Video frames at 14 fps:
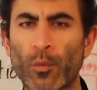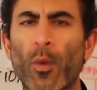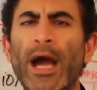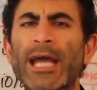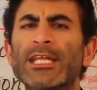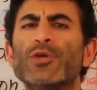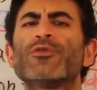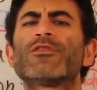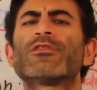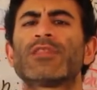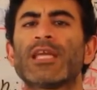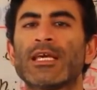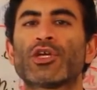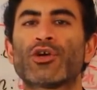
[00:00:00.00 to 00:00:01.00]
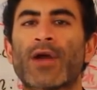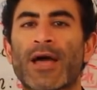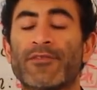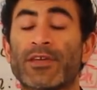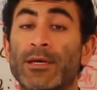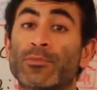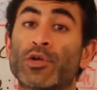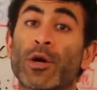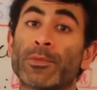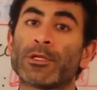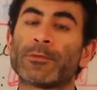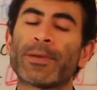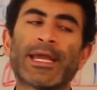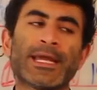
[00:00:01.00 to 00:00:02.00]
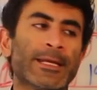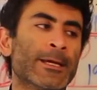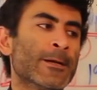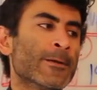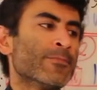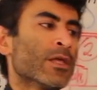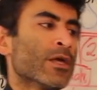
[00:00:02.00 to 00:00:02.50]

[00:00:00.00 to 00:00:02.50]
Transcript: Why do you think you're having abdominal pain?